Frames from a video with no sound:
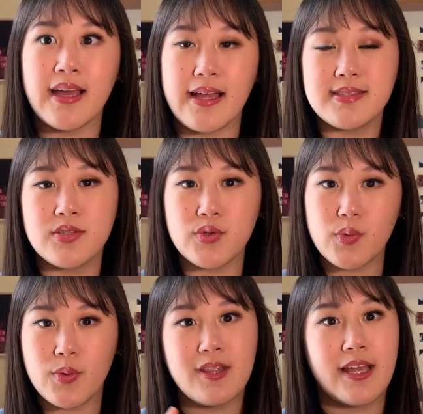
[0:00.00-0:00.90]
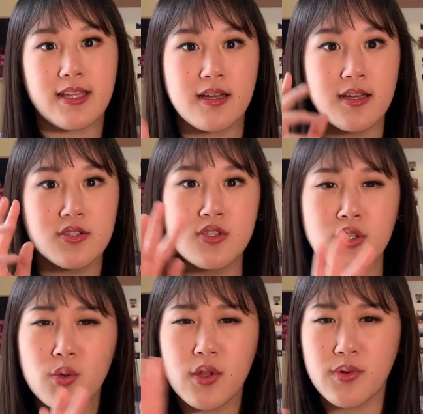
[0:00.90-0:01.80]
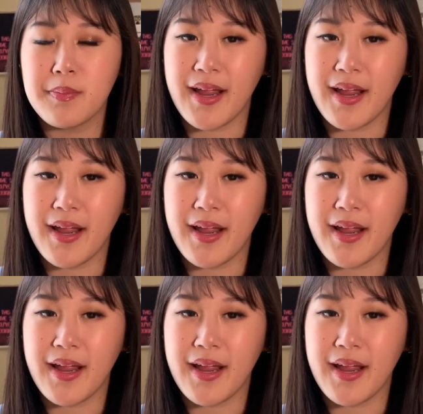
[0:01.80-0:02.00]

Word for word: into like 2 or 3